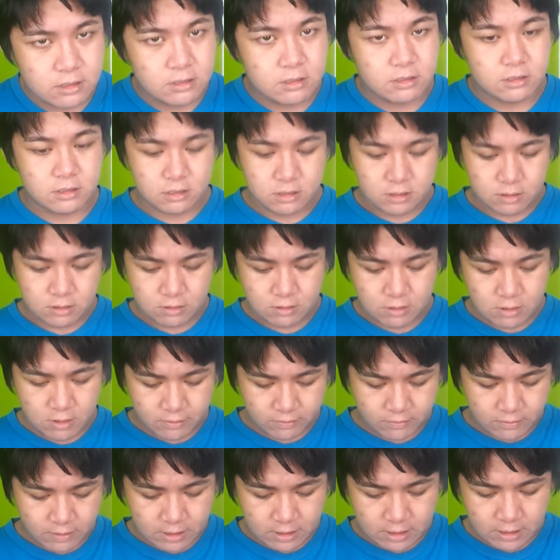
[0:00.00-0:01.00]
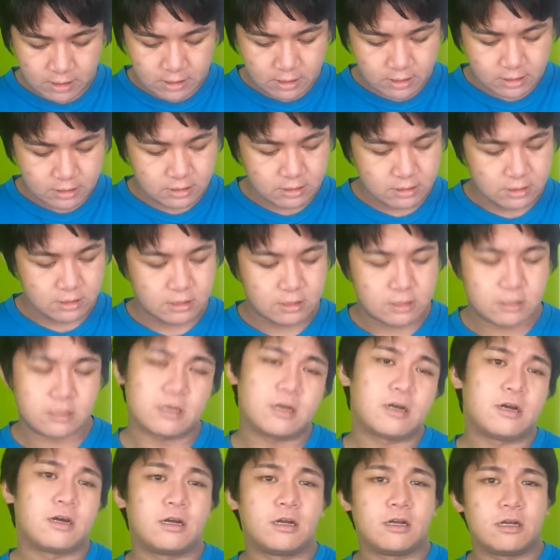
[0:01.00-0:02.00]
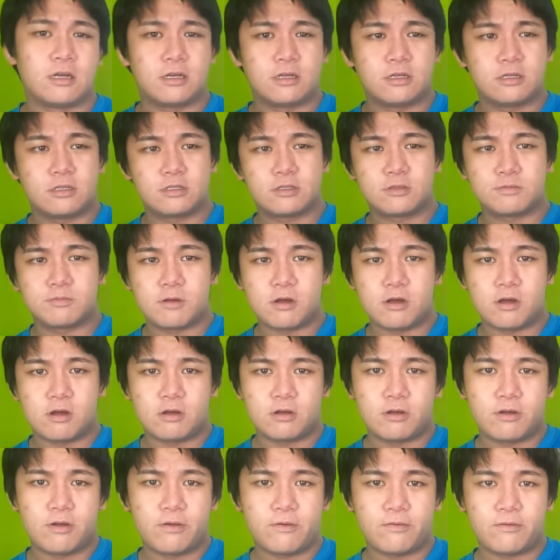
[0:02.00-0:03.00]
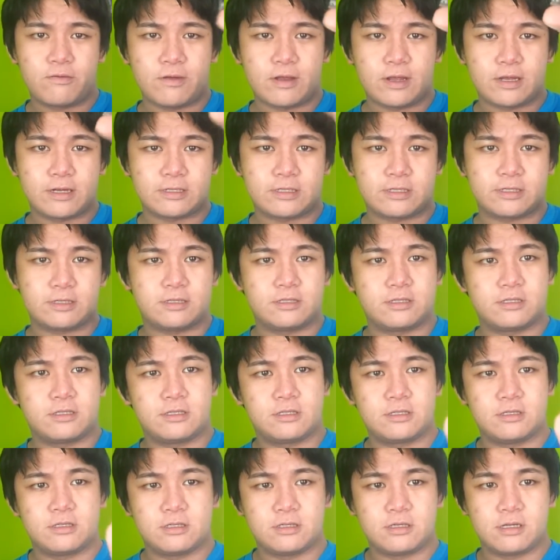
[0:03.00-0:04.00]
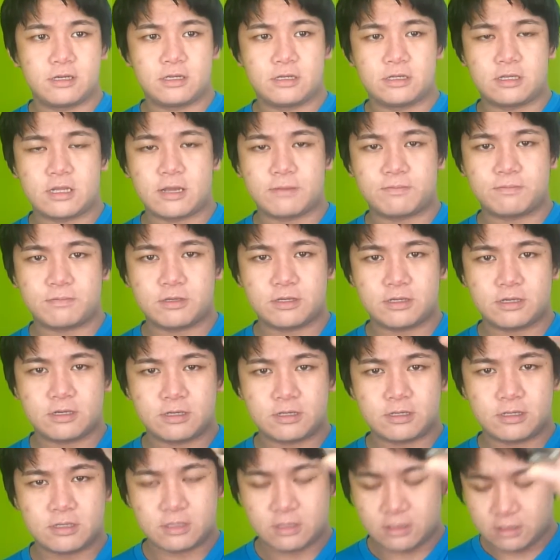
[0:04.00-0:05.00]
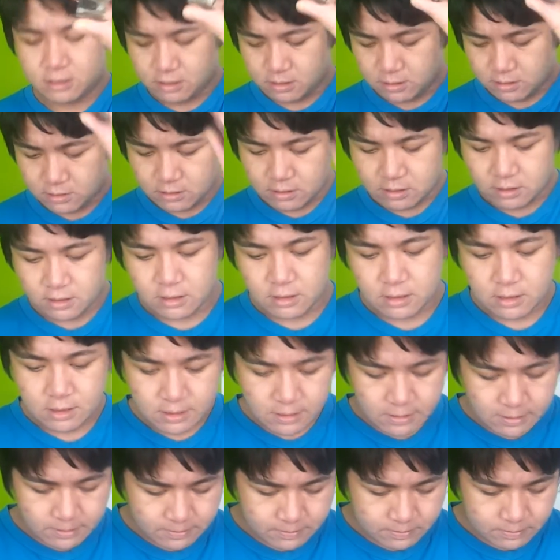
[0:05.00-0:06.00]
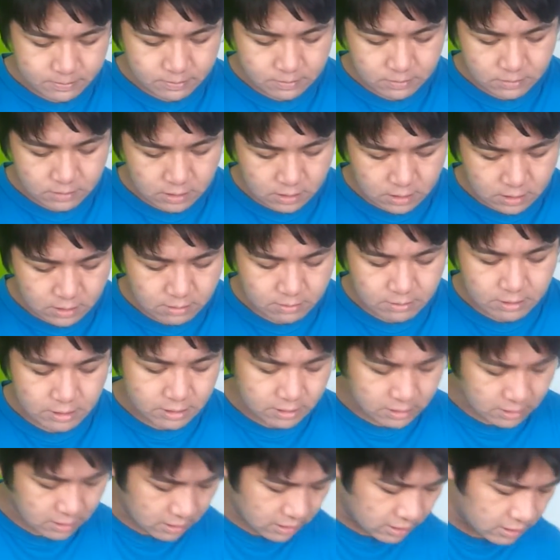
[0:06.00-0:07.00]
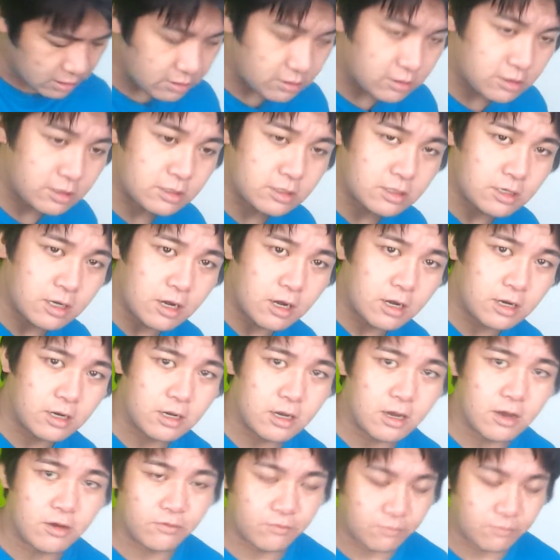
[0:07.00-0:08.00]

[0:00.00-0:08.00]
two of these are small flash adapters. Basically you start off